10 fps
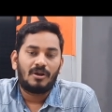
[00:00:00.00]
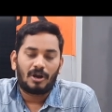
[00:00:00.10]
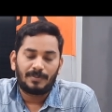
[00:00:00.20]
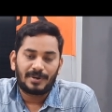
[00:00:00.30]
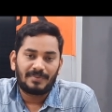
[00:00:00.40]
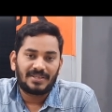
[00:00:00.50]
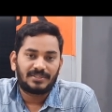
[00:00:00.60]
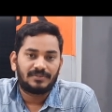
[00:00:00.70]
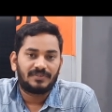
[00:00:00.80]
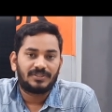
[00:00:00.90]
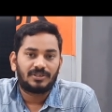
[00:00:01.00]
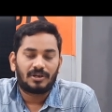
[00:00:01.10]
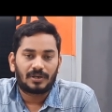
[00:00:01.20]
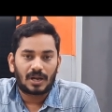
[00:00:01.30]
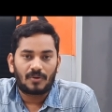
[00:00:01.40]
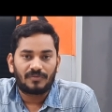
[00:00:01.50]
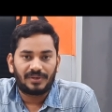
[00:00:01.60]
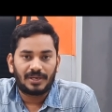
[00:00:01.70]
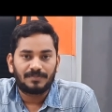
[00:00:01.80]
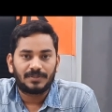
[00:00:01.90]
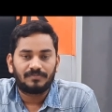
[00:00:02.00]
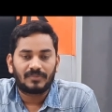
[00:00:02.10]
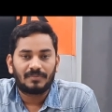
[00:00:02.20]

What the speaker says: on-premise servers or cloud VMs.